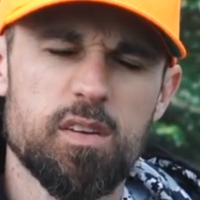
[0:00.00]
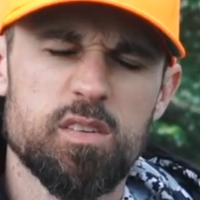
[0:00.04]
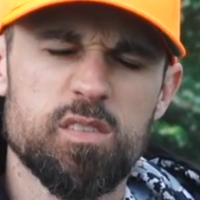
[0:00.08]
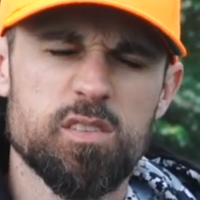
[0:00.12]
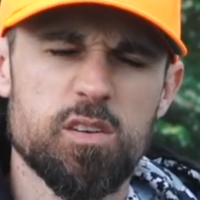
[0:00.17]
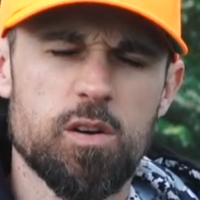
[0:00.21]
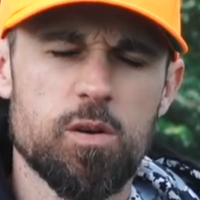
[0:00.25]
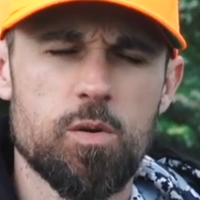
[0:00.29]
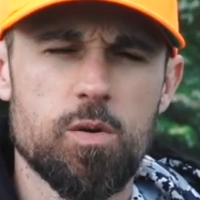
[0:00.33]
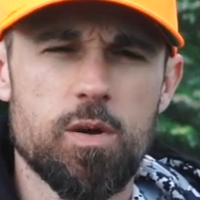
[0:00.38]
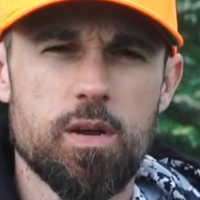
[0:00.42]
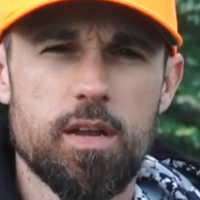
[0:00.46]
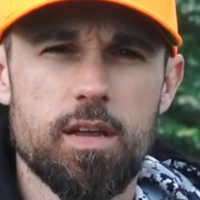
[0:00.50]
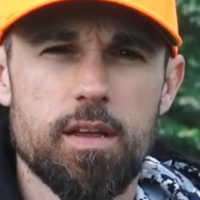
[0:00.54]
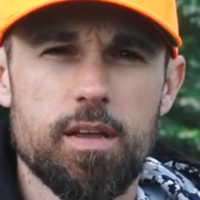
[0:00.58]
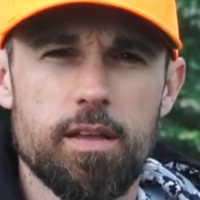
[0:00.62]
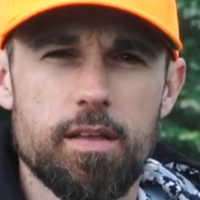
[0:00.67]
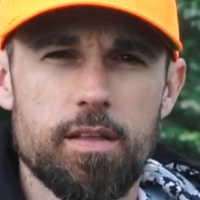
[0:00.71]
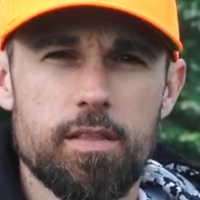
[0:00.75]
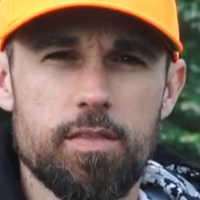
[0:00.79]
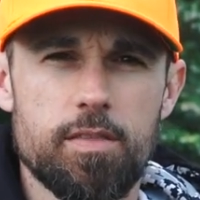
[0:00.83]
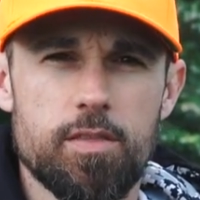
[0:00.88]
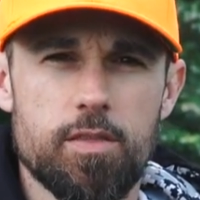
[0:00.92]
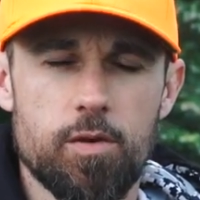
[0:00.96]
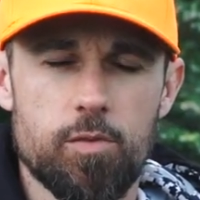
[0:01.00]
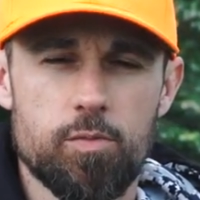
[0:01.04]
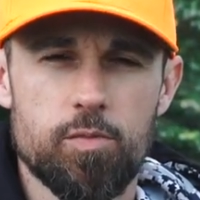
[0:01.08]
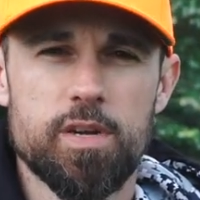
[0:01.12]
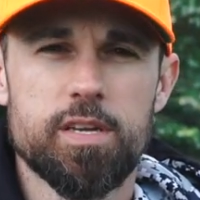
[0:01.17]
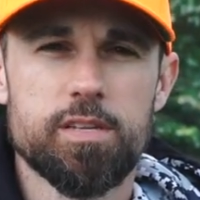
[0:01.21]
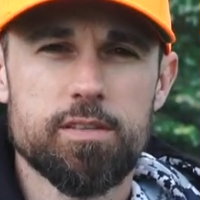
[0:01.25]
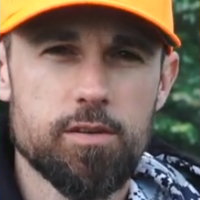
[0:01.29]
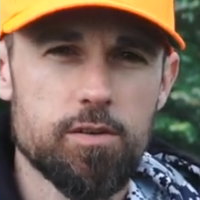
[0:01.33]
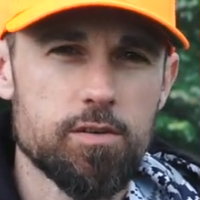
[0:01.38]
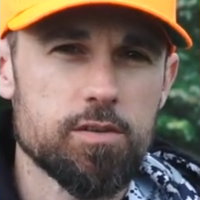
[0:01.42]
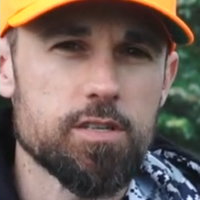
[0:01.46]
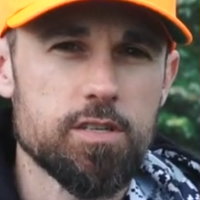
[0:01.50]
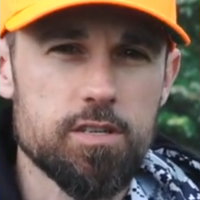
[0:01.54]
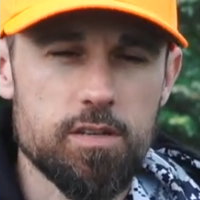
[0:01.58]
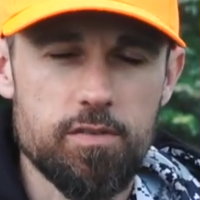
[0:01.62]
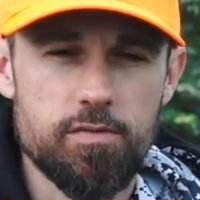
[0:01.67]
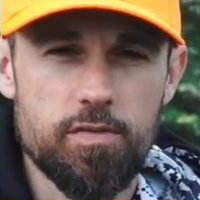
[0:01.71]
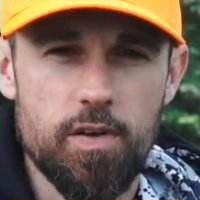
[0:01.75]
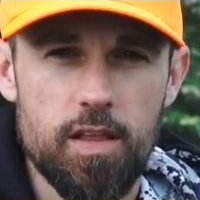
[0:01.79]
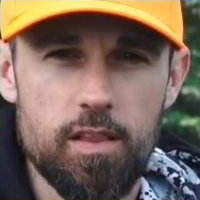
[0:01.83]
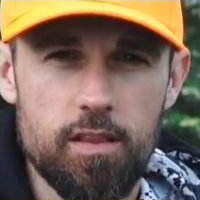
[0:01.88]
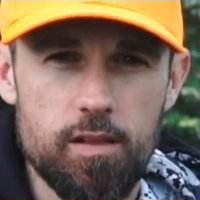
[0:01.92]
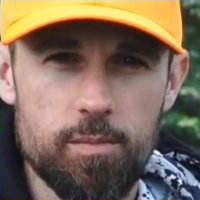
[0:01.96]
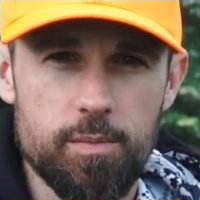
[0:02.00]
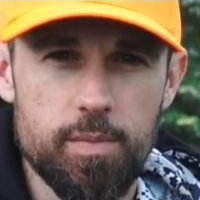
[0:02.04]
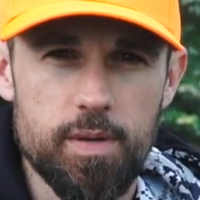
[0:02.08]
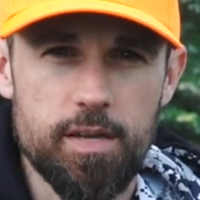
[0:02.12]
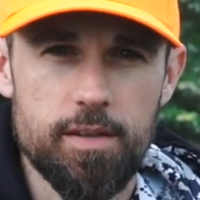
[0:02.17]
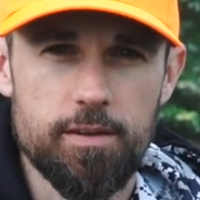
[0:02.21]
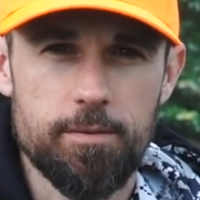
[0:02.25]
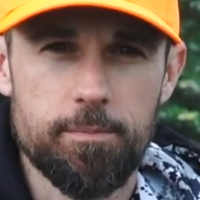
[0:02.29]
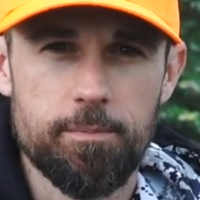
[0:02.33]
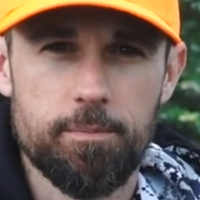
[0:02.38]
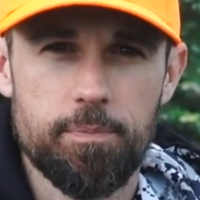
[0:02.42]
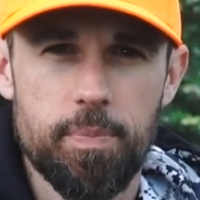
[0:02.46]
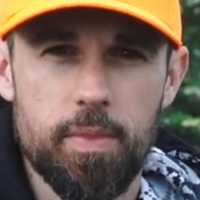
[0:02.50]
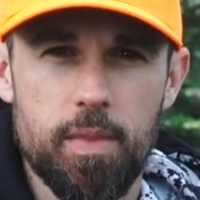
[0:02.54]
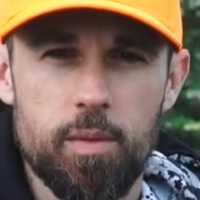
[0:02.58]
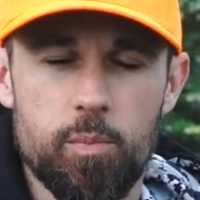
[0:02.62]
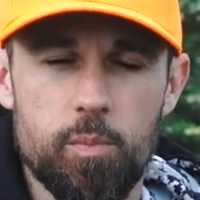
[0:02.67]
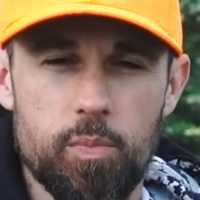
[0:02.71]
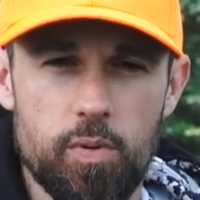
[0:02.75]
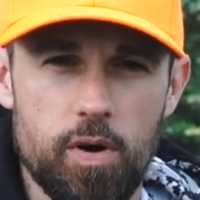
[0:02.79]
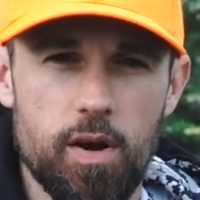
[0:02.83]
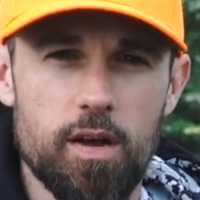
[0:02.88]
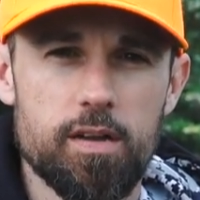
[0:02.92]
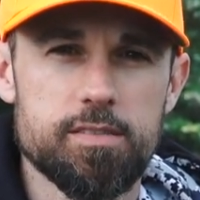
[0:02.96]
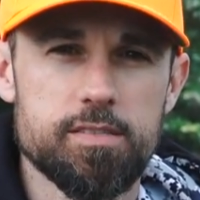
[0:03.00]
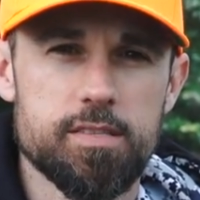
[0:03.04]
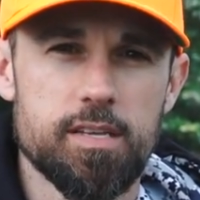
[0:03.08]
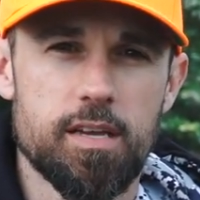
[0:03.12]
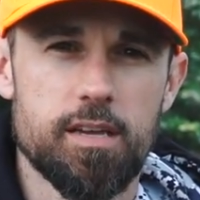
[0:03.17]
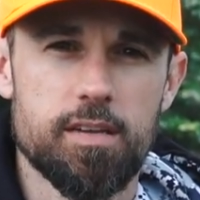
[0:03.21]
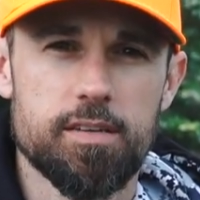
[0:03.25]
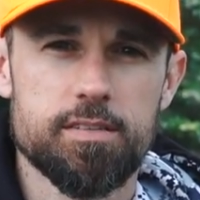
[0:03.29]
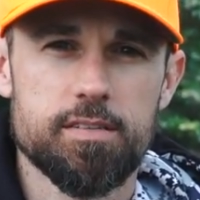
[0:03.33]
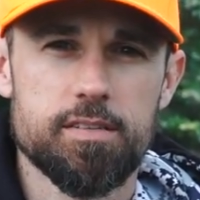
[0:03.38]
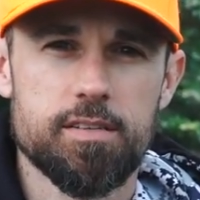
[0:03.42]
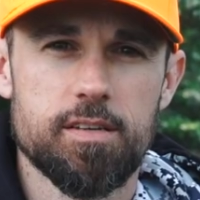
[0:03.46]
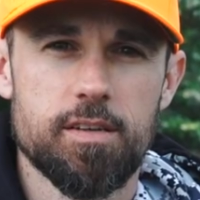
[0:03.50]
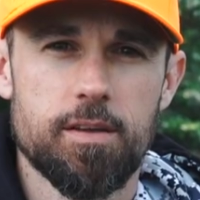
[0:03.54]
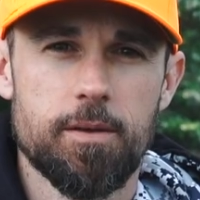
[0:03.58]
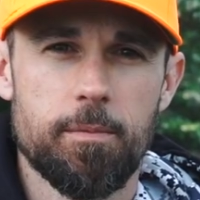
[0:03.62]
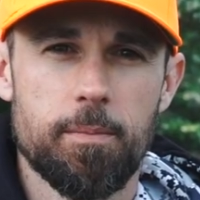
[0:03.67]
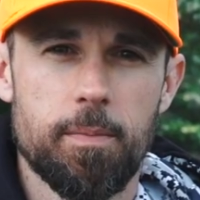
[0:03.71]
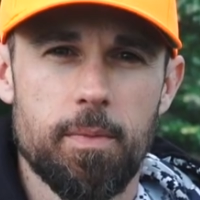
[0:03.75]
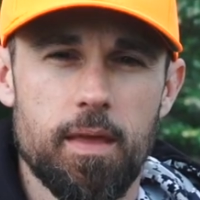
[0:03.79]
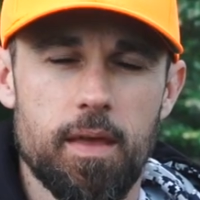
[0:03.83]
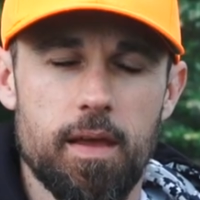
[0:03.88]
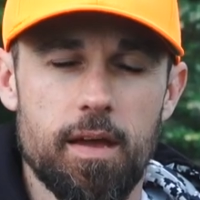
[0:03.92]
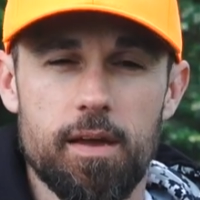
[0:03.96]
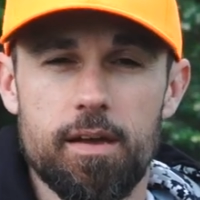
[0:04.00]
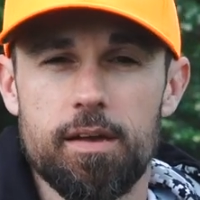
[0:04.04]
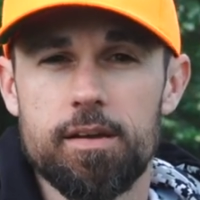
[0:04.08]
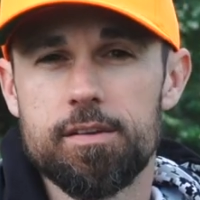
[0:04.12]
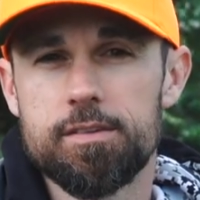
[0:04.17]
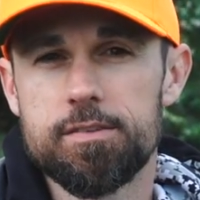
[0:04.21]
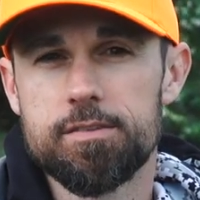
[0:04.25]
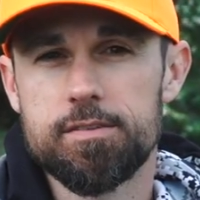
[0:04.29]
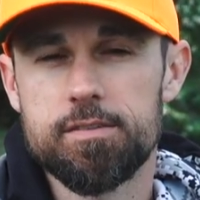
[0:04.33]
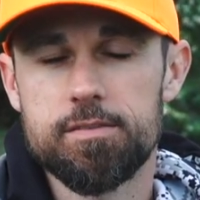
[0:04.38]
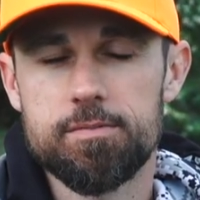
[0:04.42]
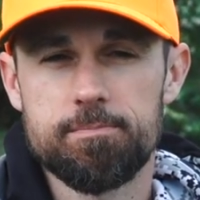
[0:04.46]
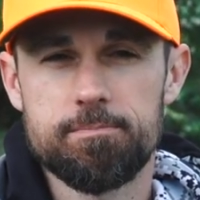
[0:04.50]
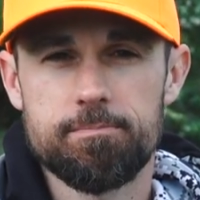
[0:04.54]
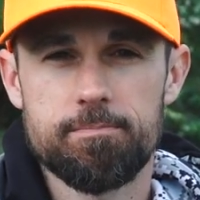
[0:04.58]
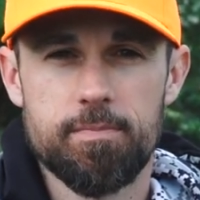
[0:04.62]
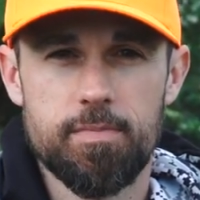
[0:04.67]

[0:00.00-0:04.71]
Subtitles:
So the research and development process has